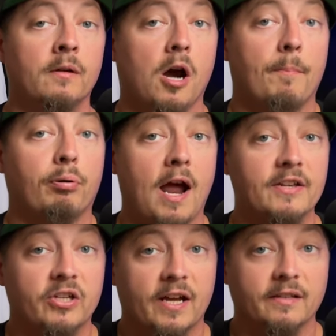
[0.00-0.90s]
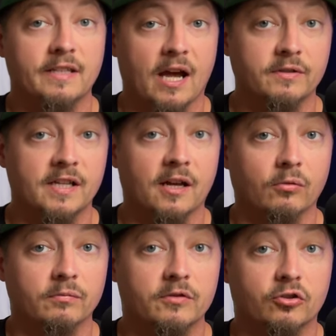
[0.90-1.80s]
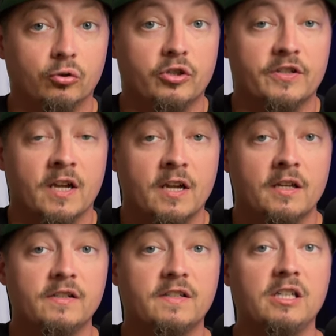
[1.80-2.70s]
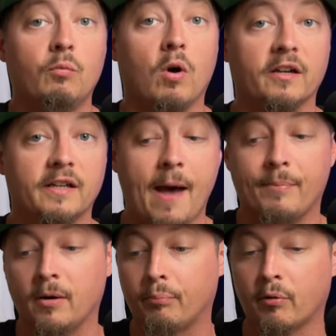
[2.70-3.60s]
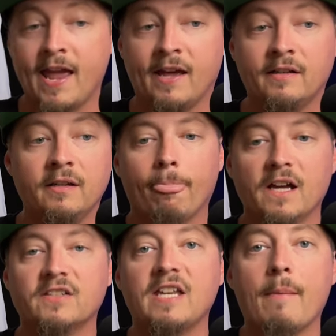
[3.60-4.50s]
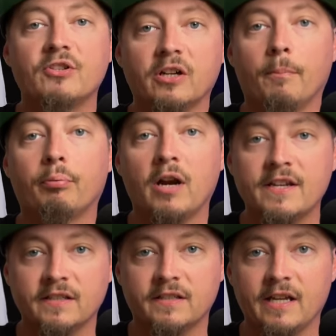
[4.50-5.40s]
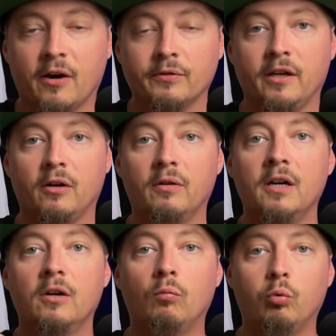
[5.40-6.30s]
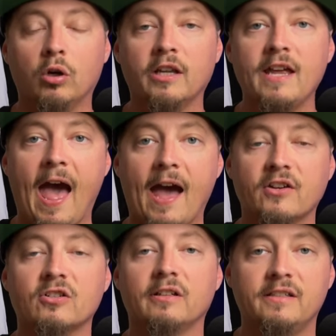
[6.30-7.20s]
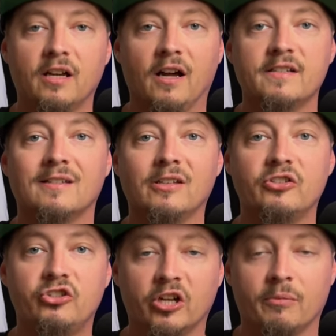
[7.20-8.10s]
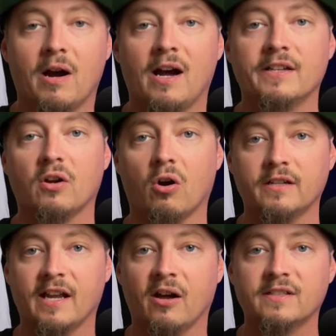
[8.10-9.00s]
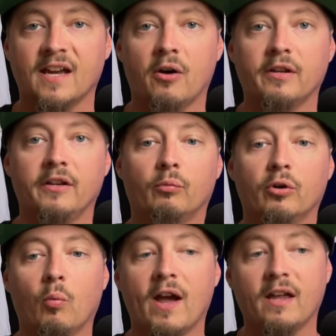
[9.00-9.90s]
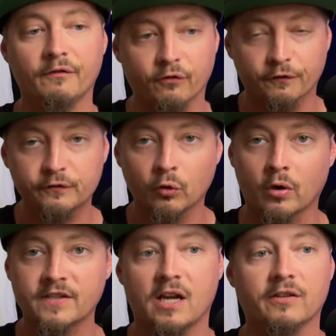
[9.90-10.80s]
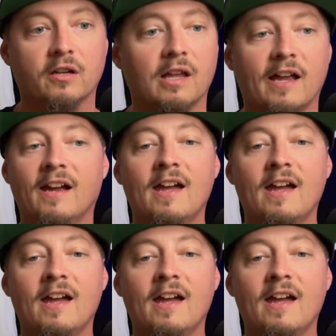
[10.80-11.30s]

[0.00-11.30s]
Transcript: a project downtown to just see what could happen. A brand establishing a presence down there really actually does legitimize our downtown in a real way. And for Florence, South Carolina,